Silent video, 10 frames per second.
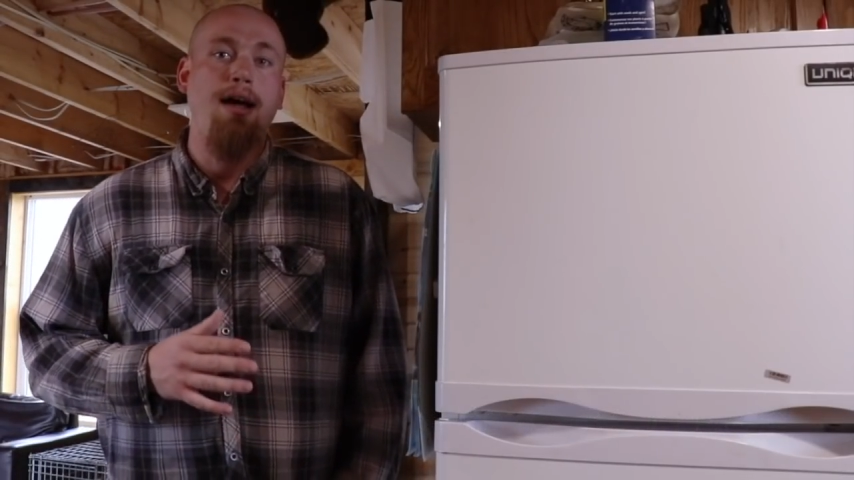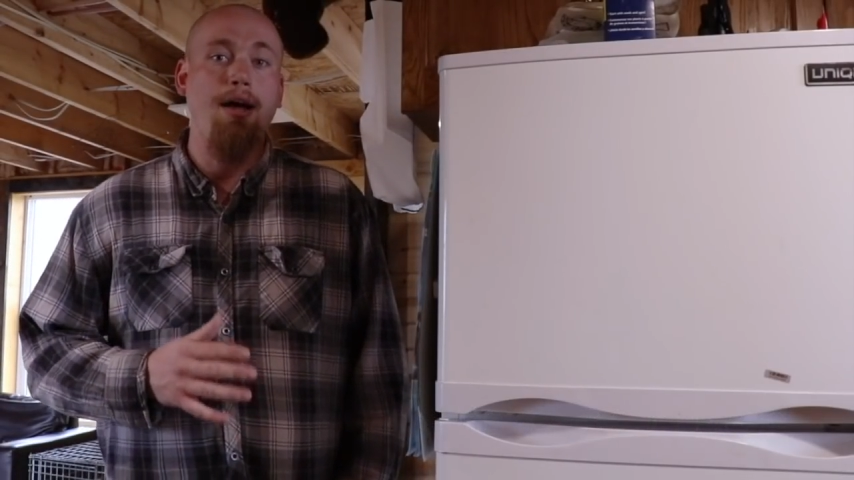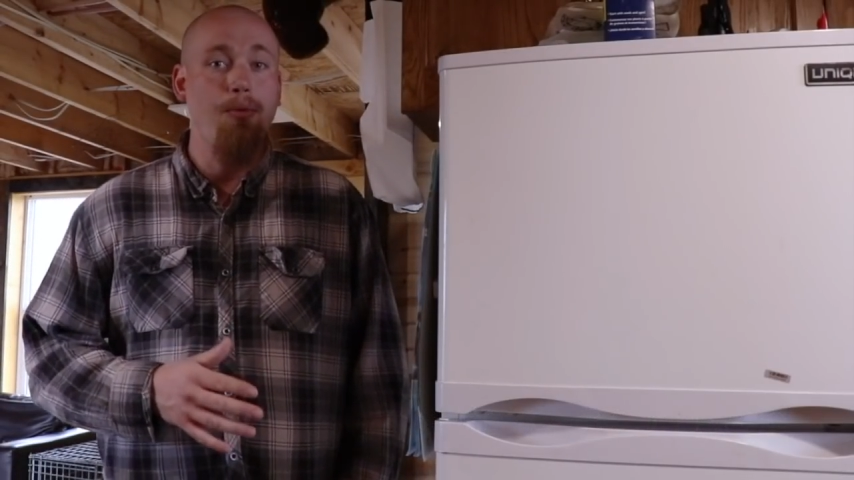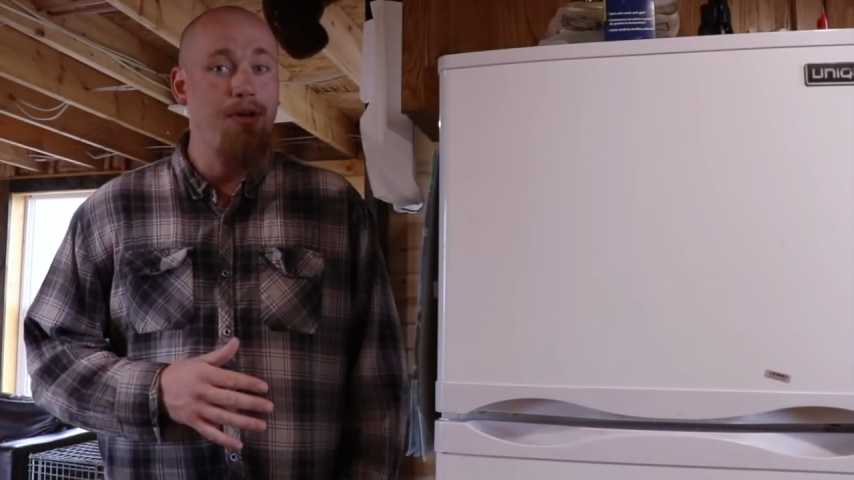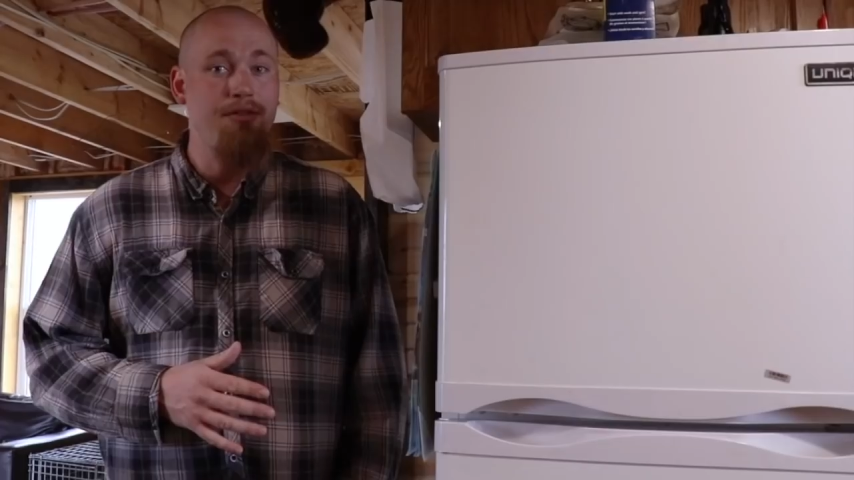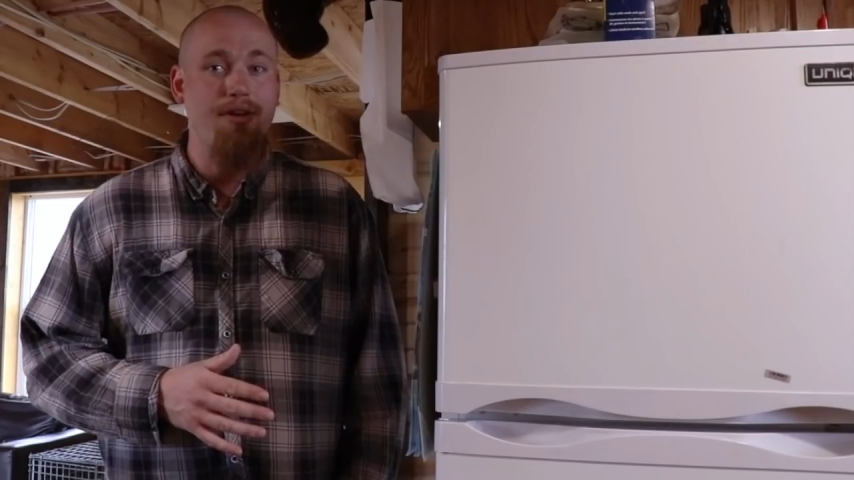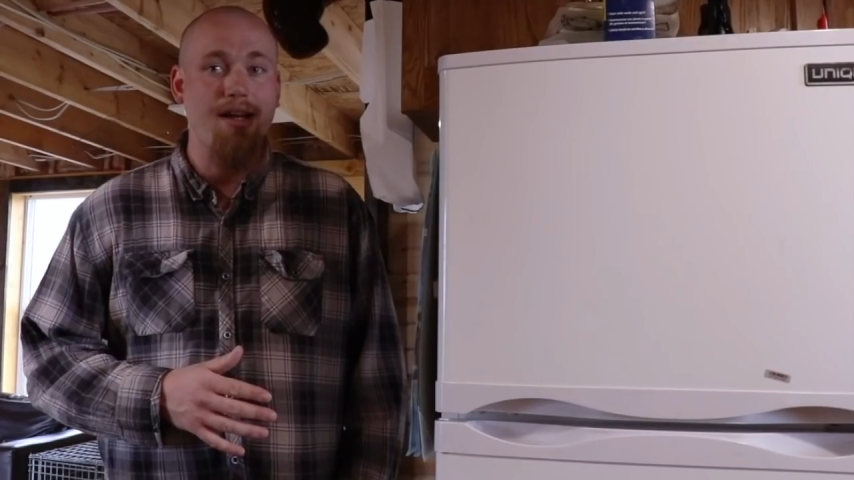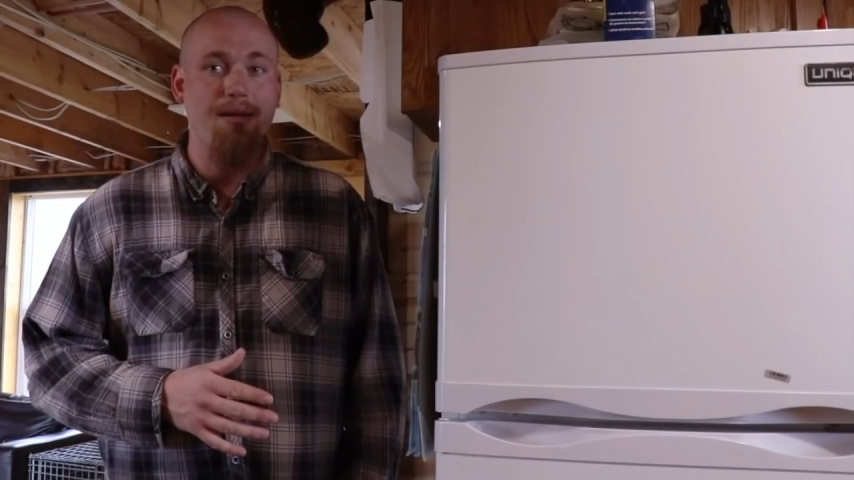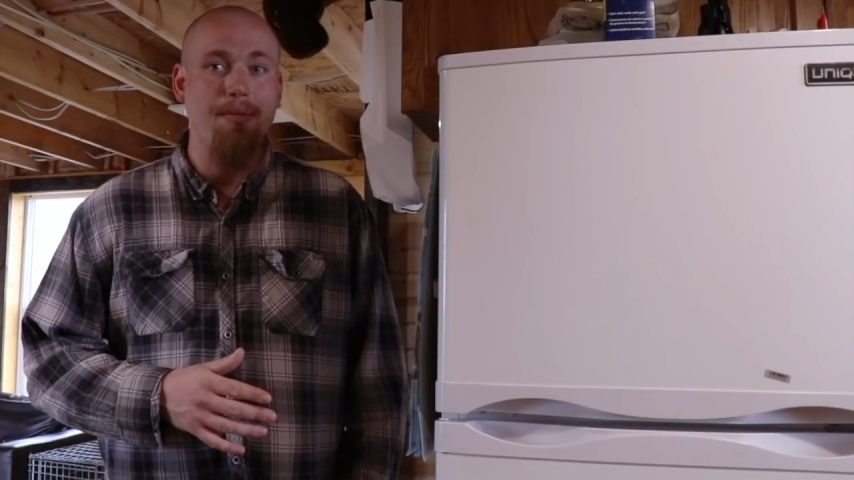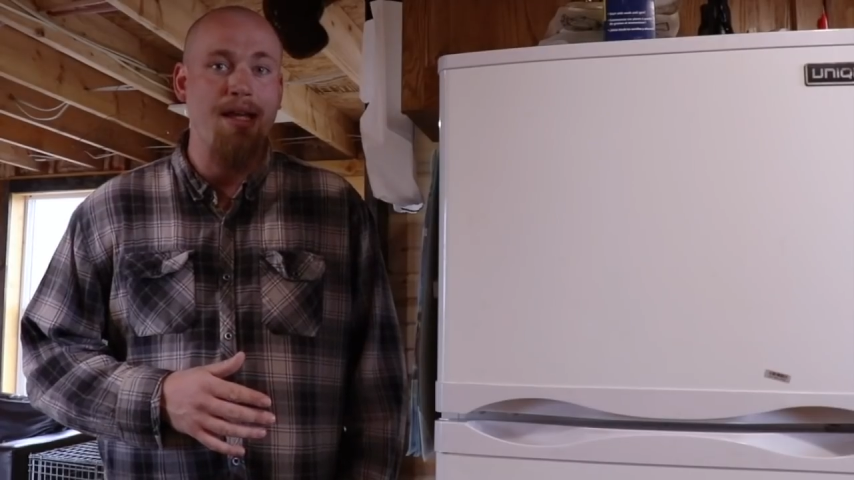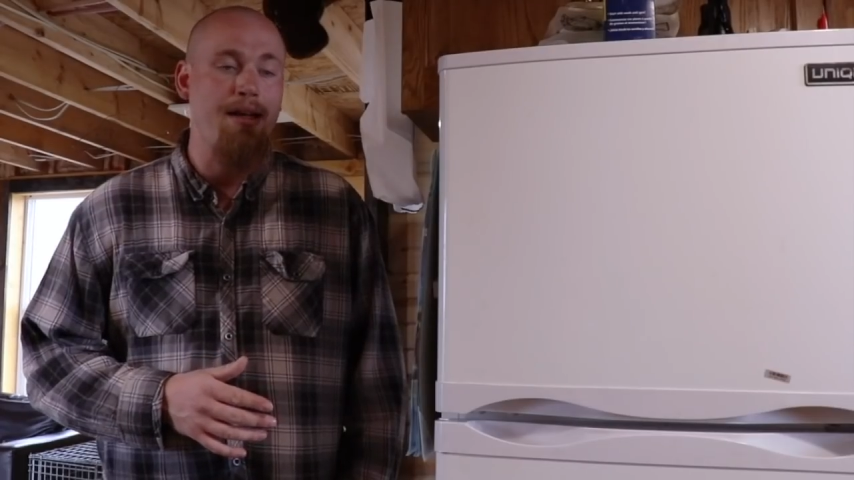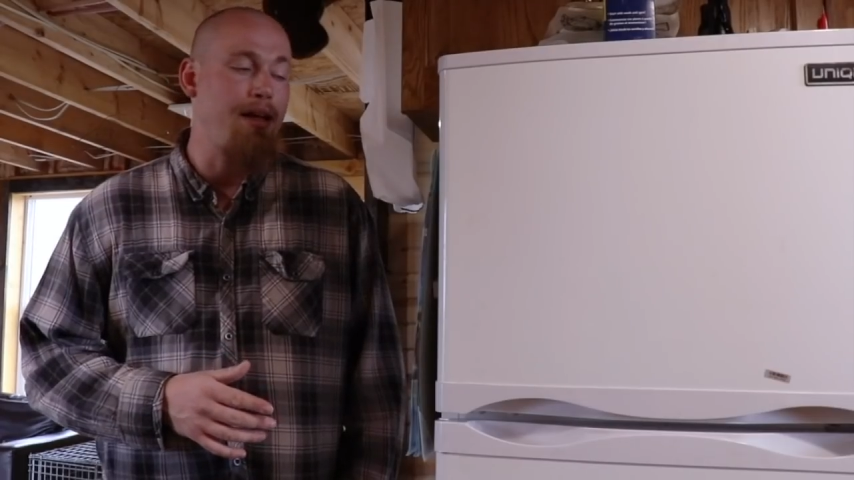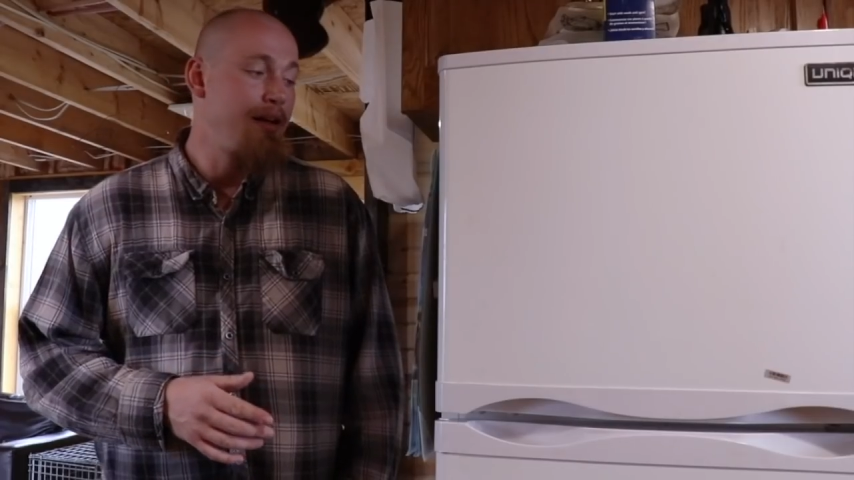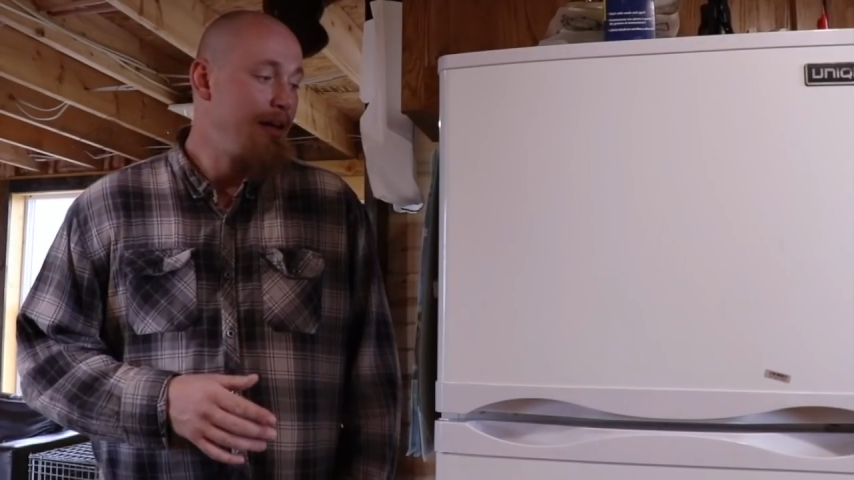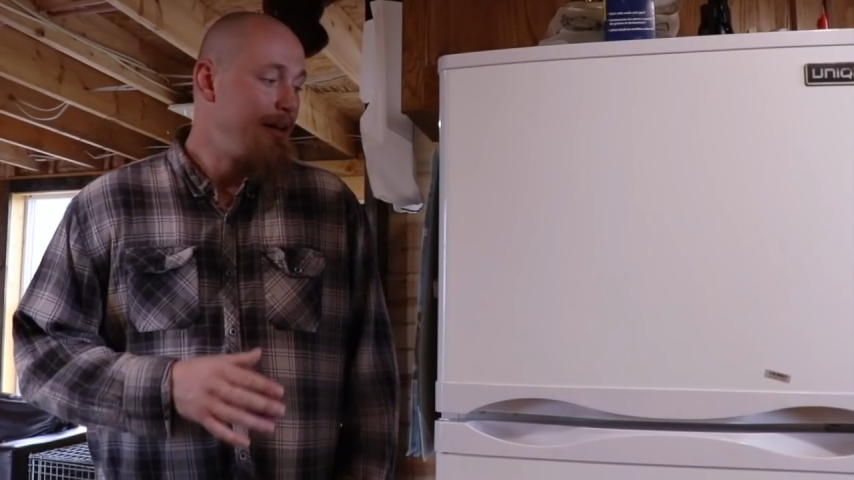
I wouldn't recommend it.